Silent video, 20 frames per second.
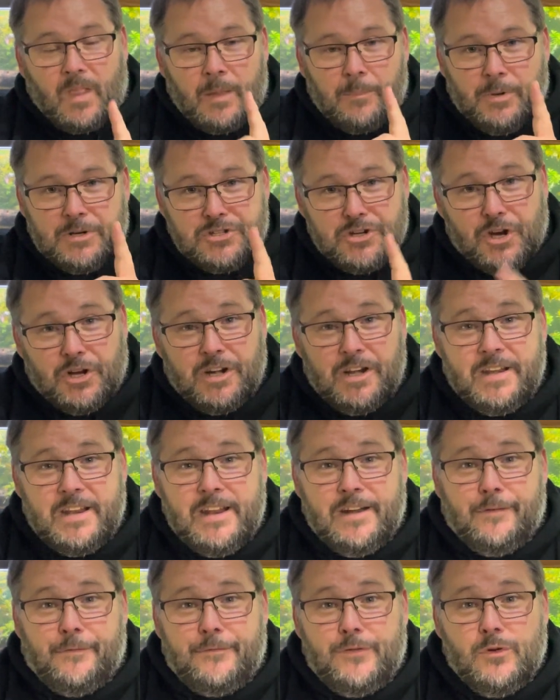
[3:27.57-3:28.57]
But you're going to
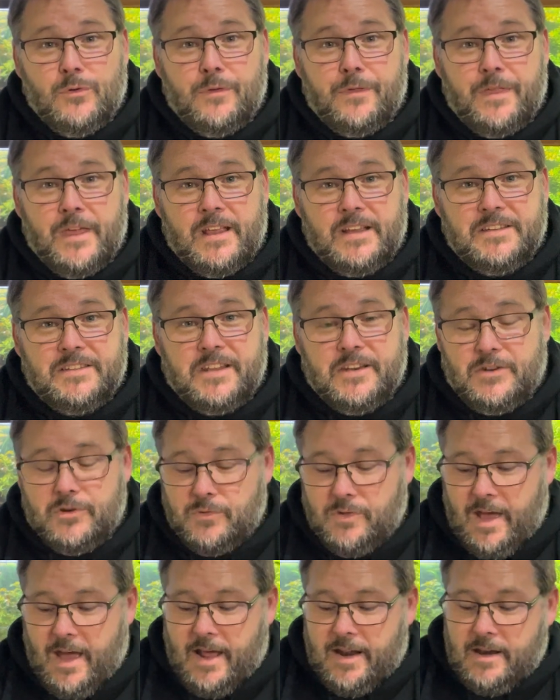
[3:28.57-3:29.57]
need a few things to do
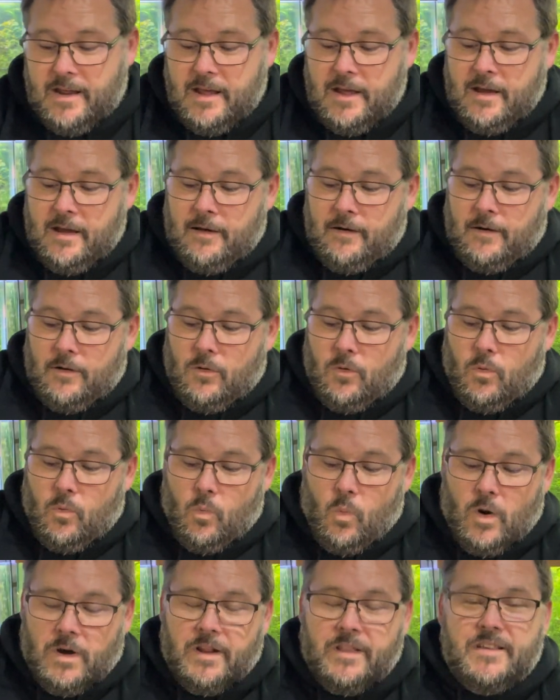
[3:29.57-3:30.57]
that.
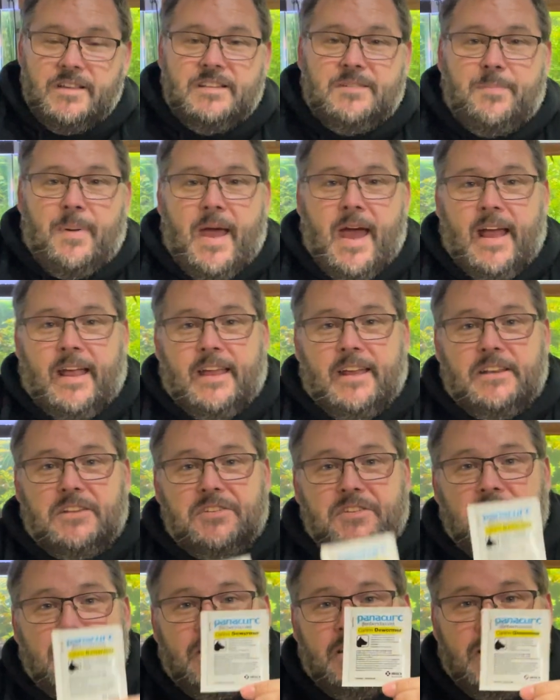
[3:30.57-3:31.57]
One of these
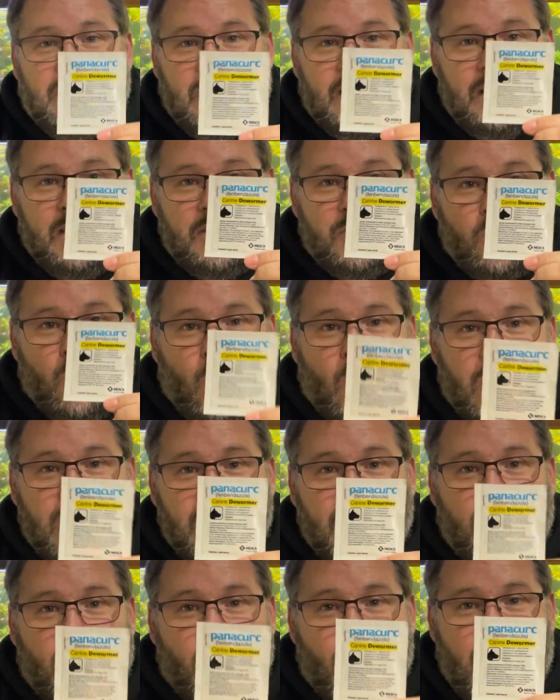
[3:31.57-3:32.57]
packets is
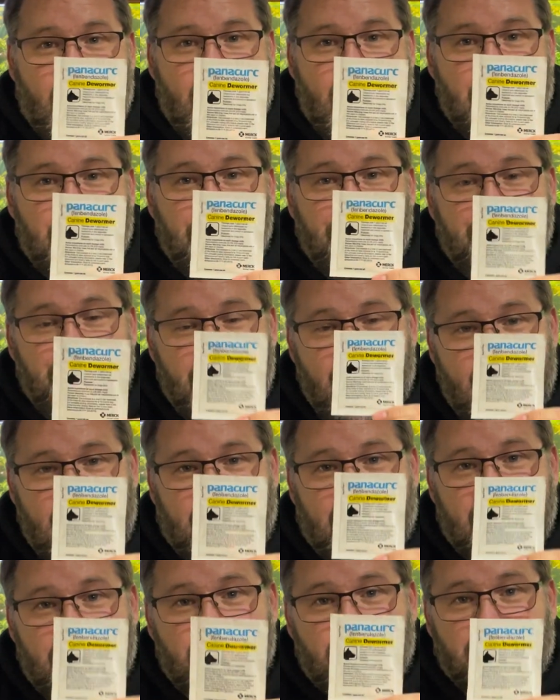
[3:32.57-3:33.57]
1 gram of
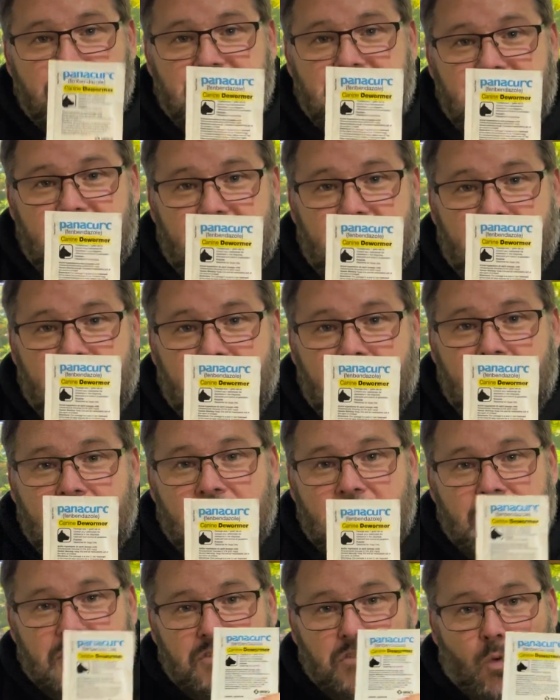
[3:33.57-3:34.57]
Panacur C.
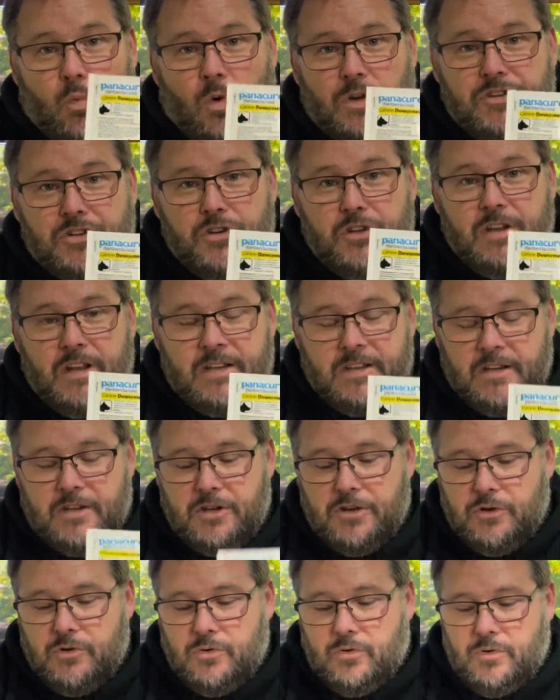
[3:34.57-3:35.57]
So what you need to
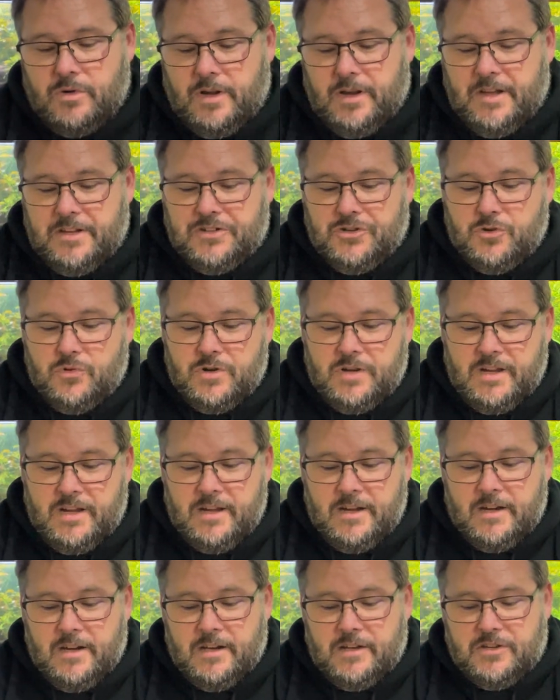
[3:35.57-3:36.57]
do is you
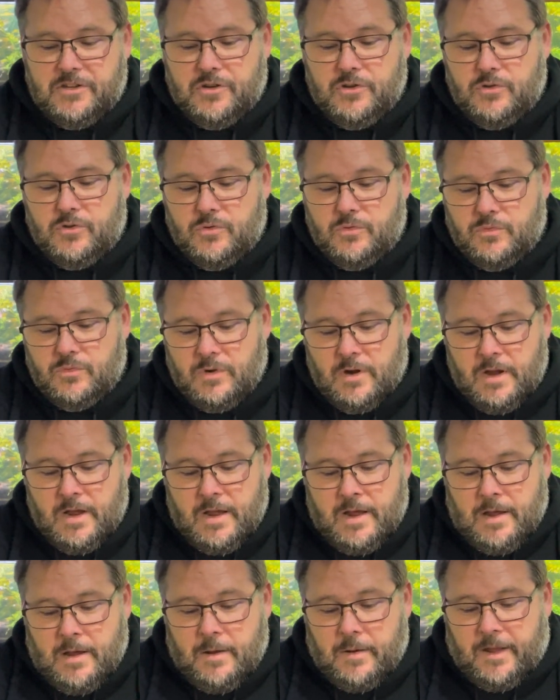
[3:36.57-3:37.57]
need to
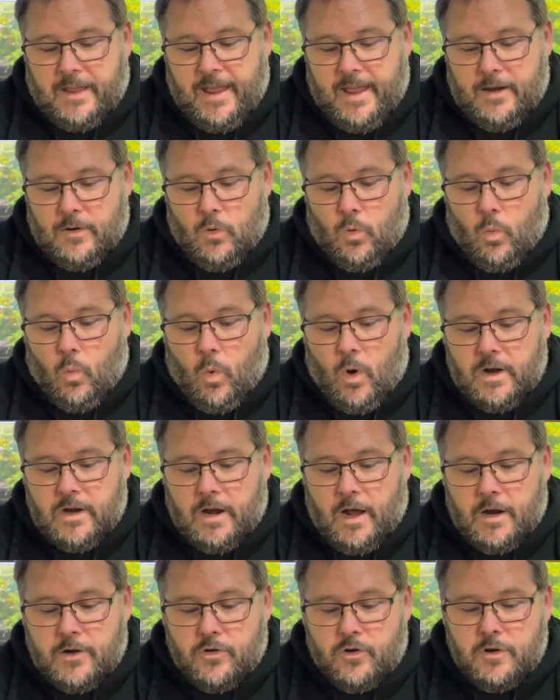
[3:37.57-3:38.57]
get
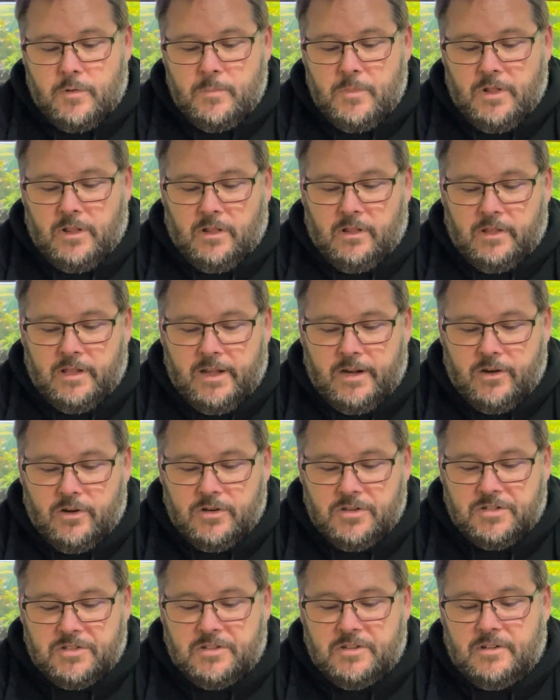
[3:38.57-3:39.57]
100
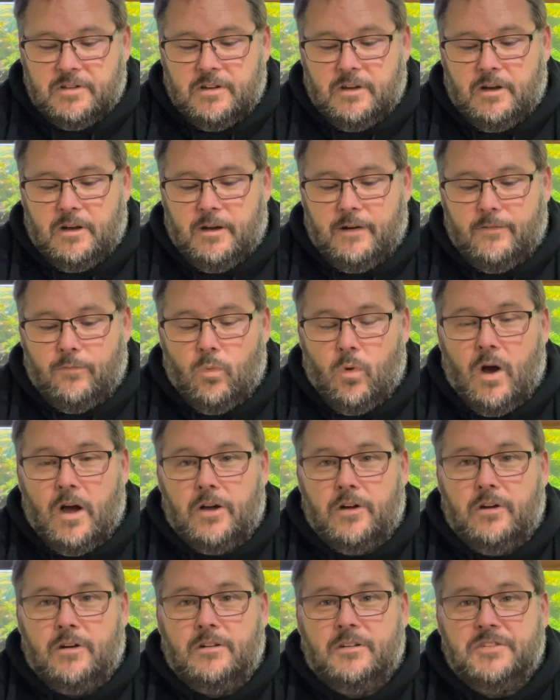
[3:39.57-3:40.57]
milliliters of
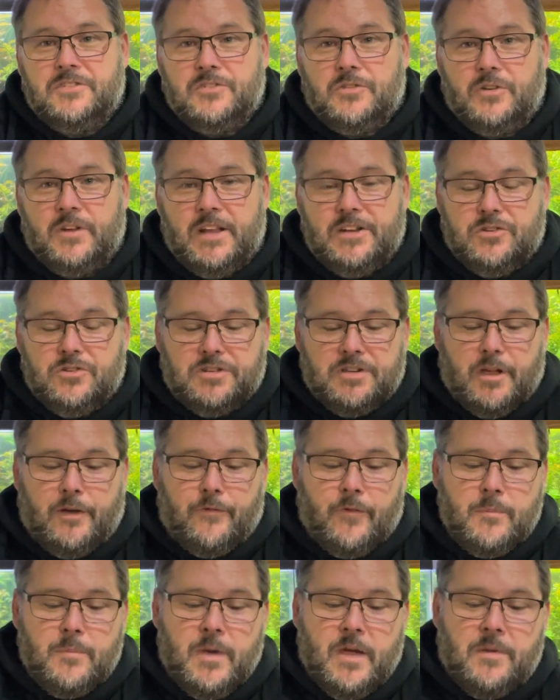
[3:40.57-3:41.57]
water. So get
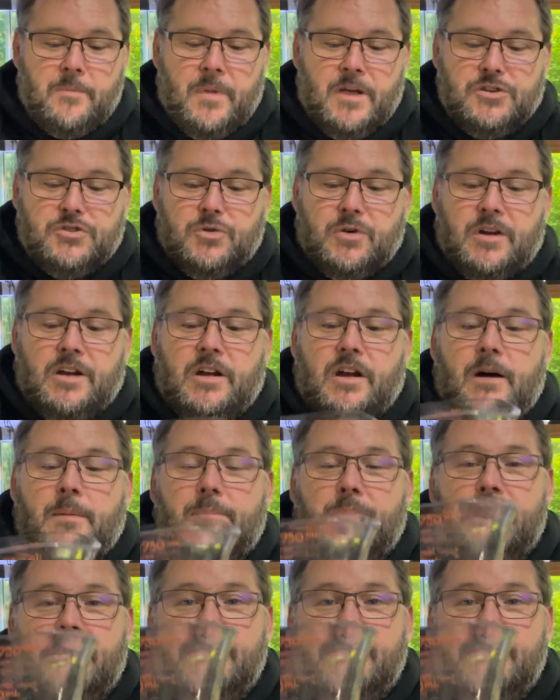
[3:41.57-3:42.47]
yourself a measuring cup